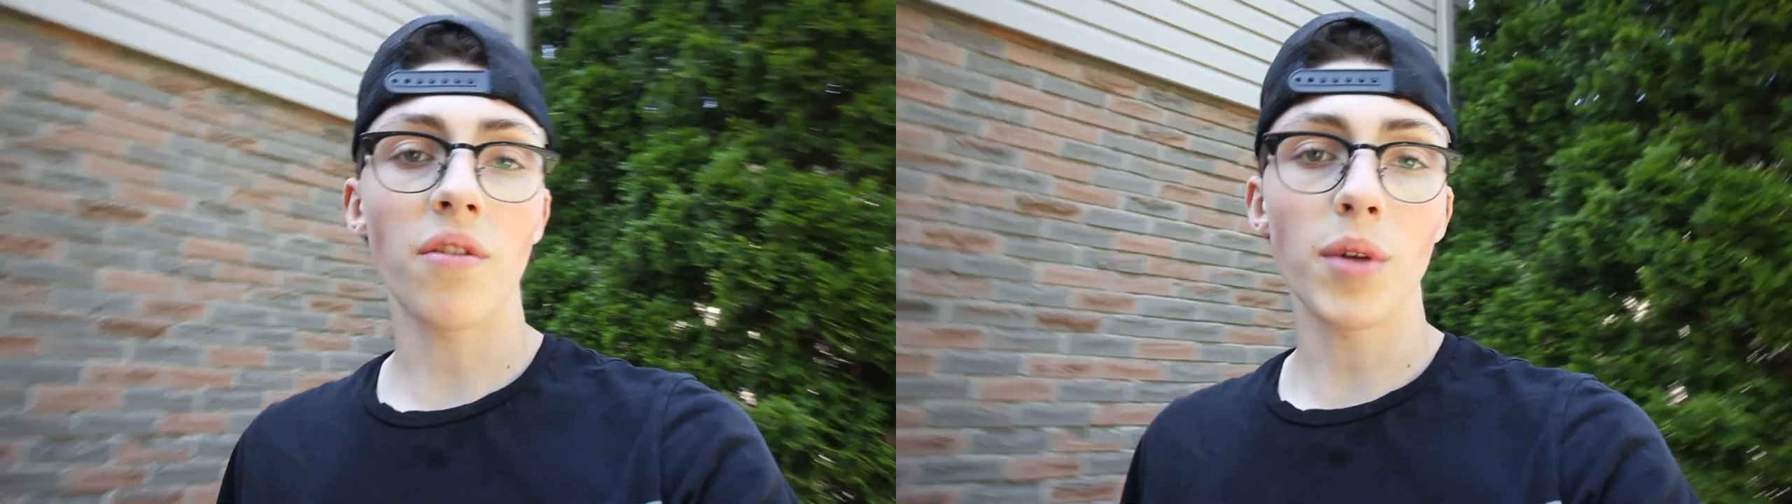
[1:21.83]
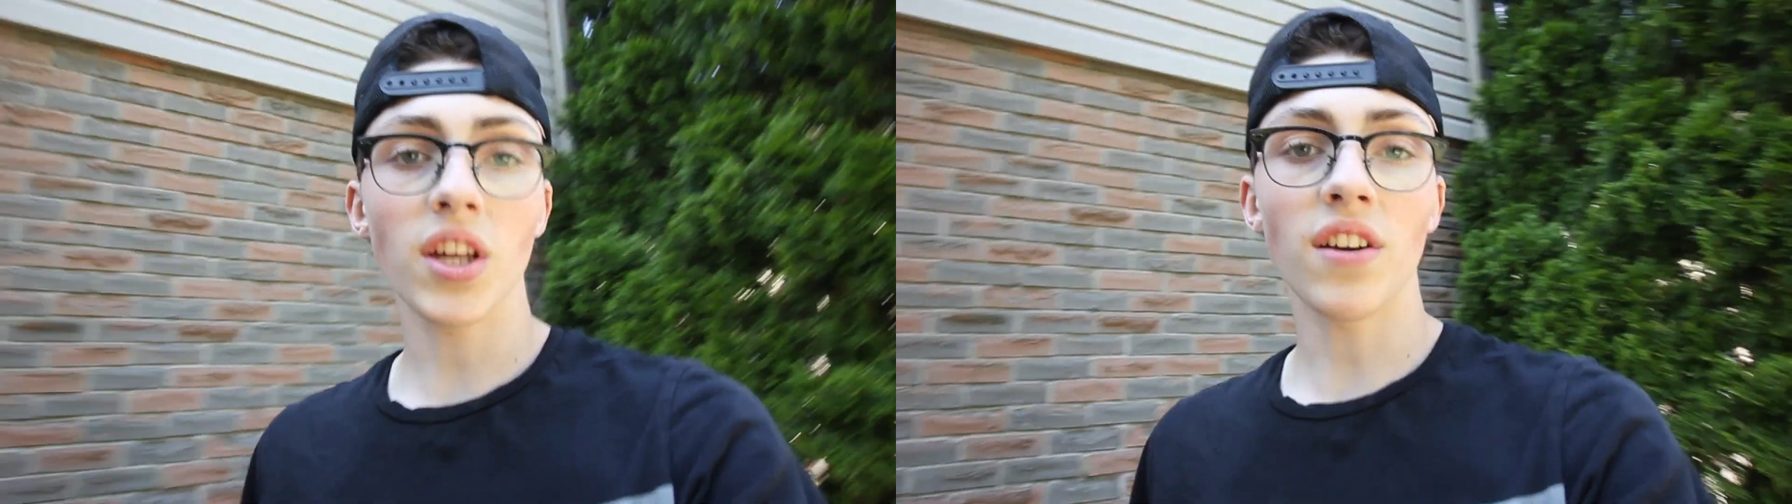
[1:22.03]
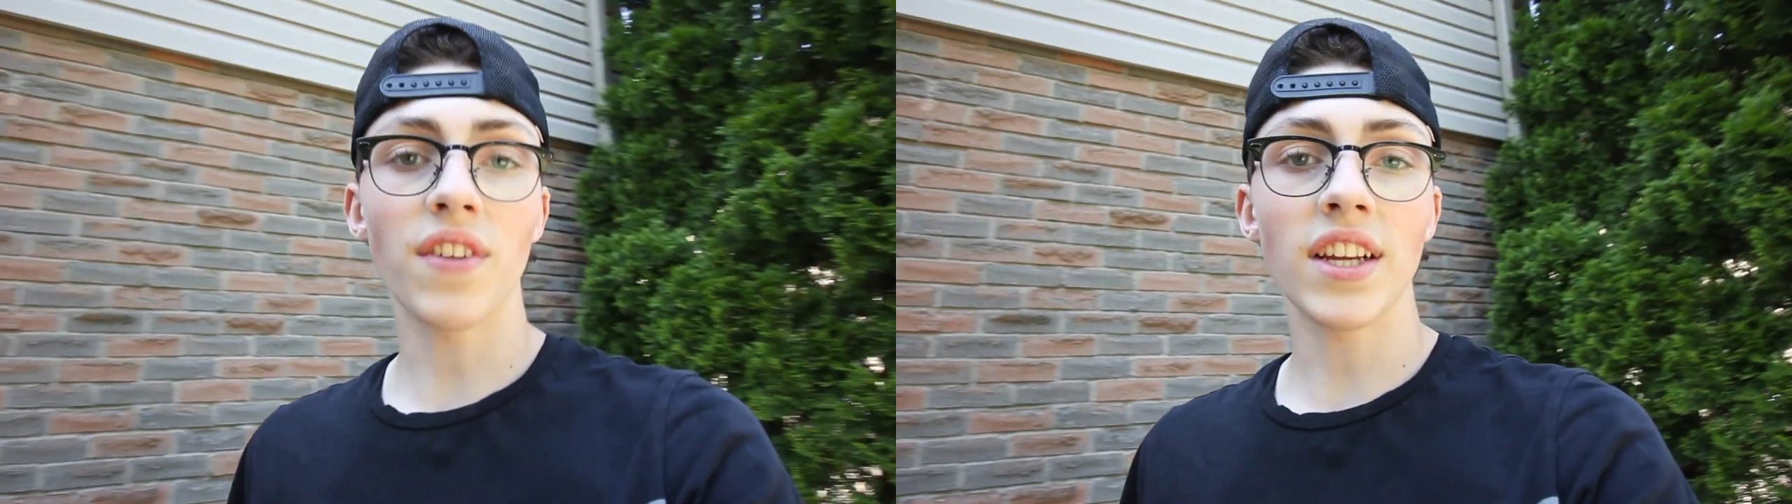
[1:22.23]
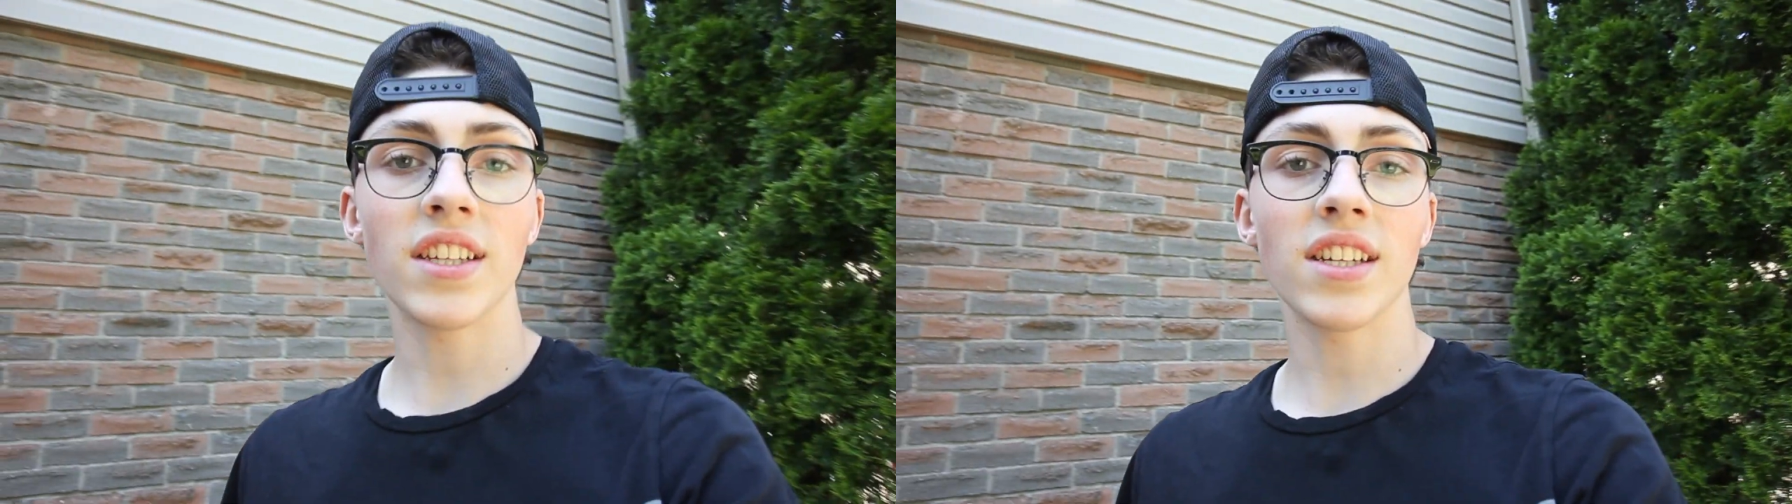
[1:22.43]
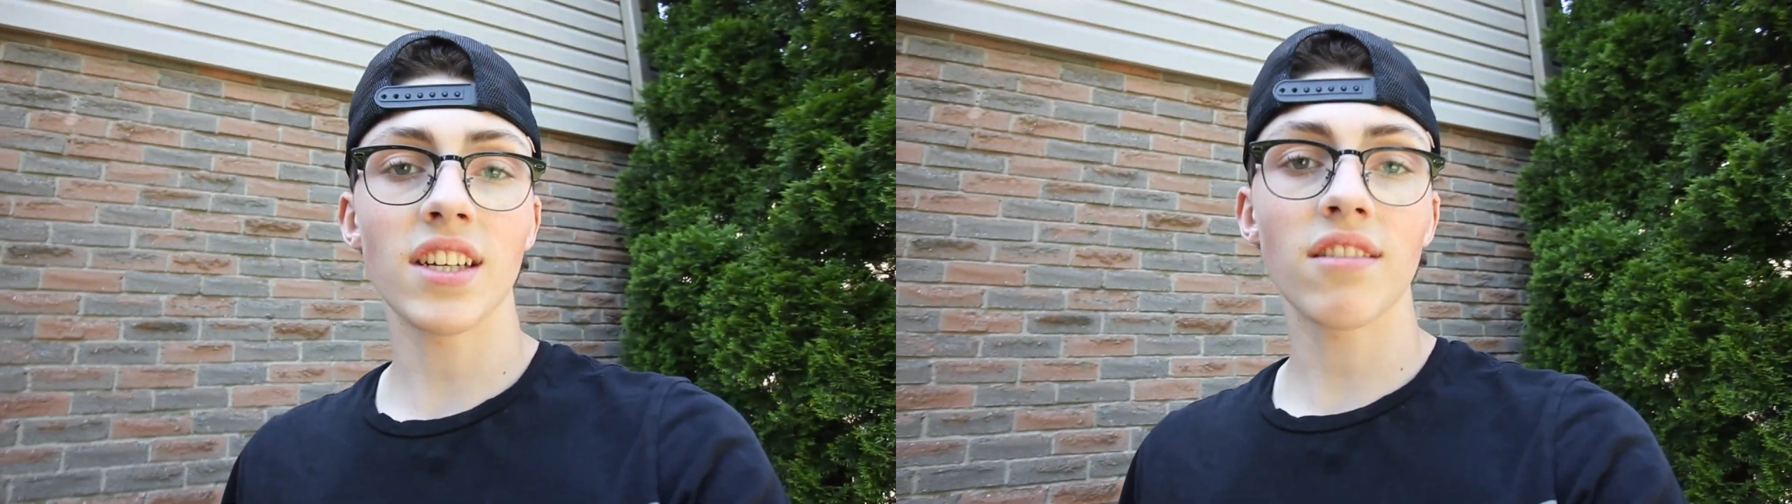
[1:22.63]
familiar
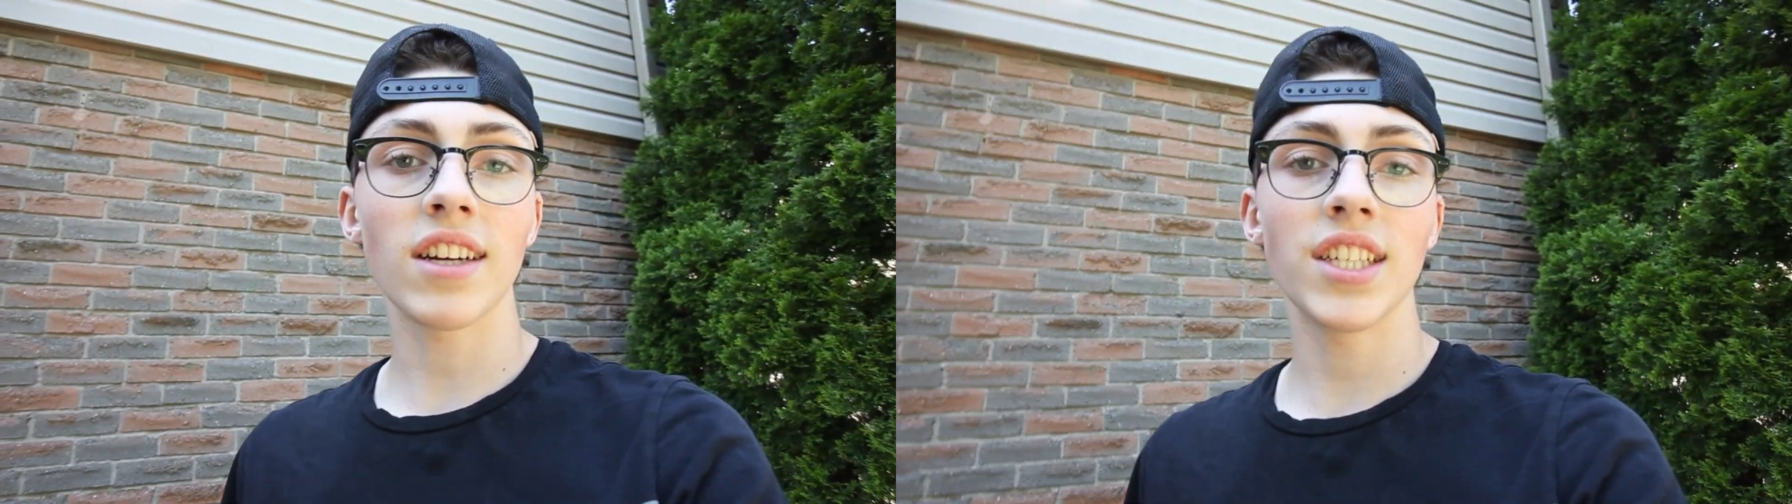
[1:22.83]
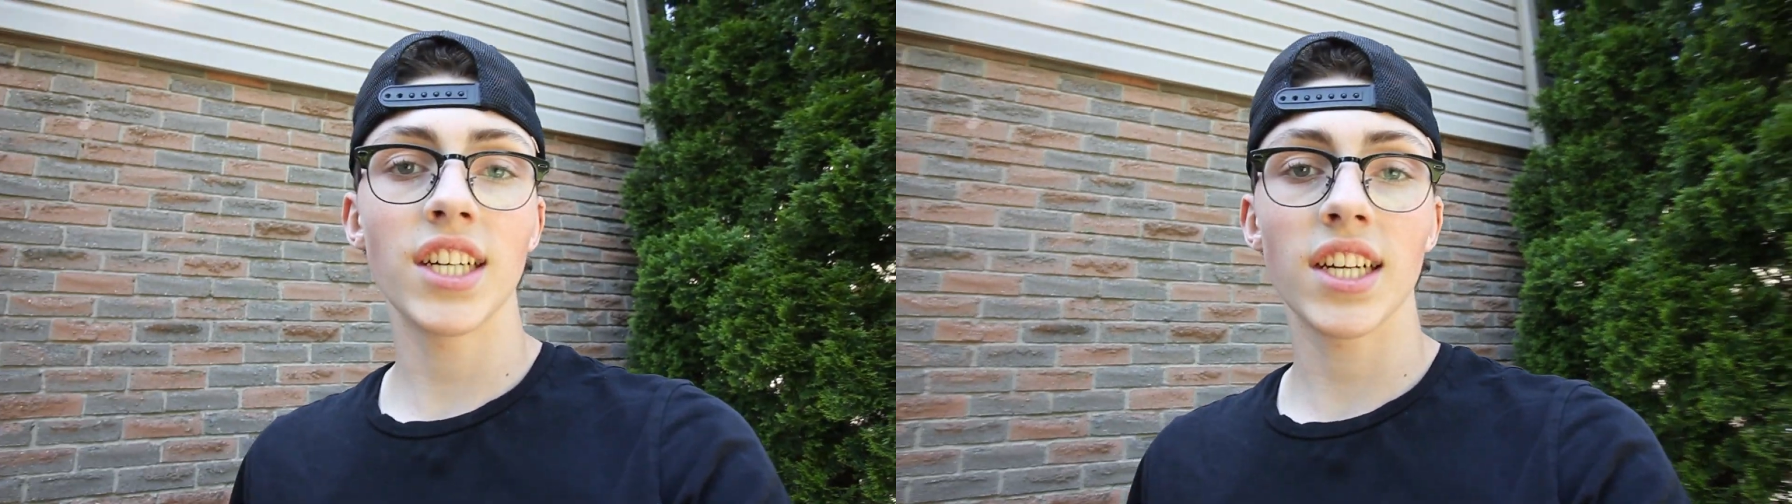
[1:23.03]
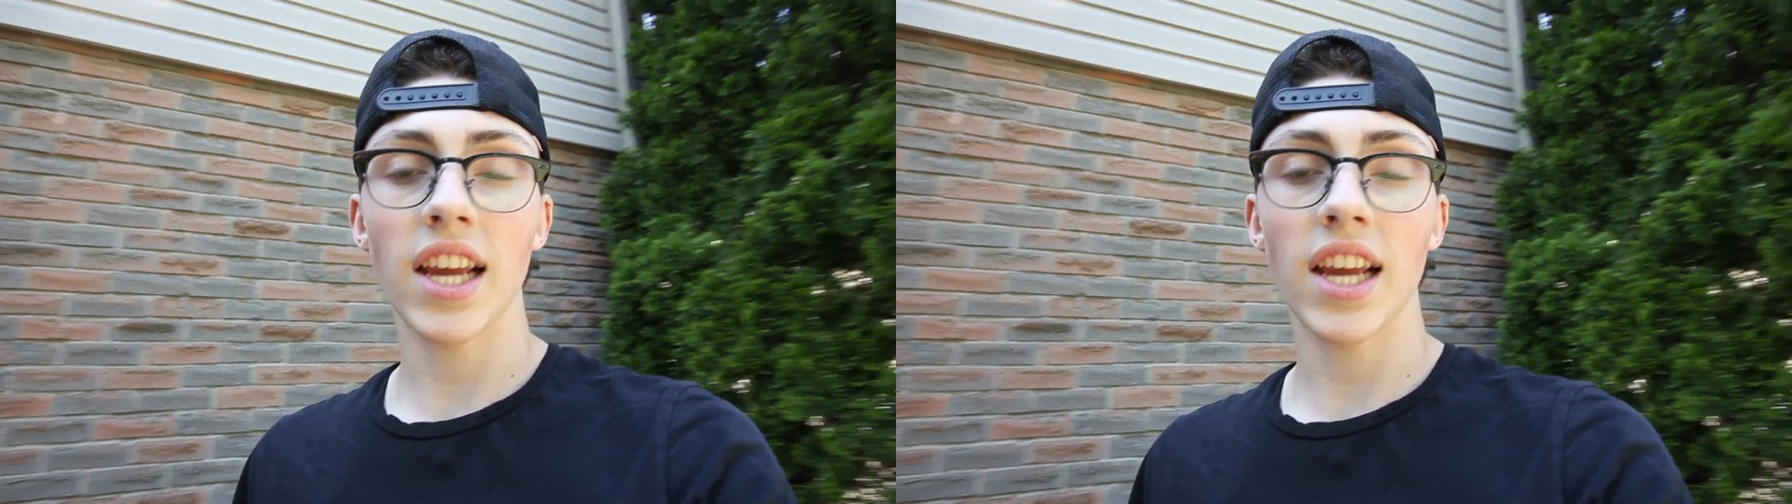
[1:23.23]
faces like Ray J,